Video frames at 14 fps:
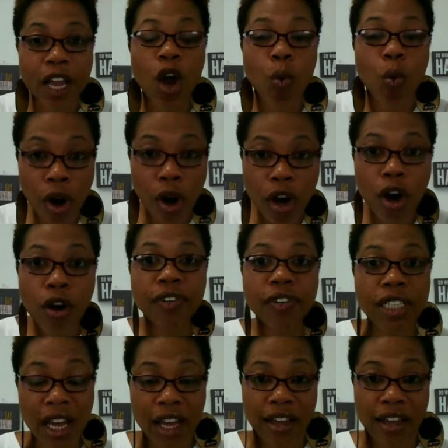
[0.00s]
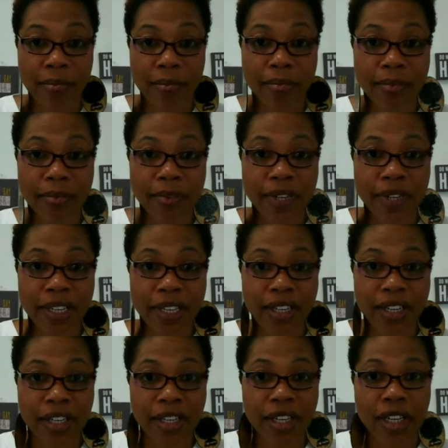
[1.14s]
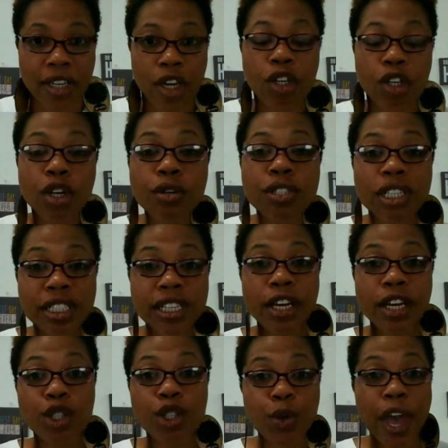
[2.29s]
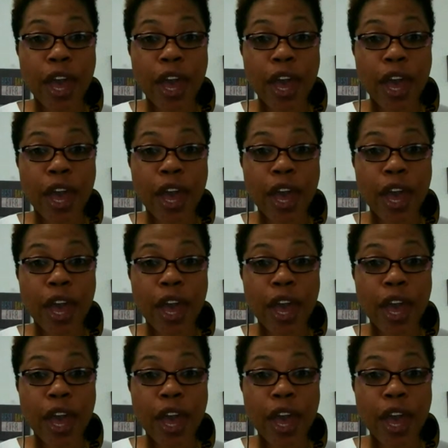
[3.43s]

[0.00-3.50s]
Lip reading: Work overtime. Use the skills you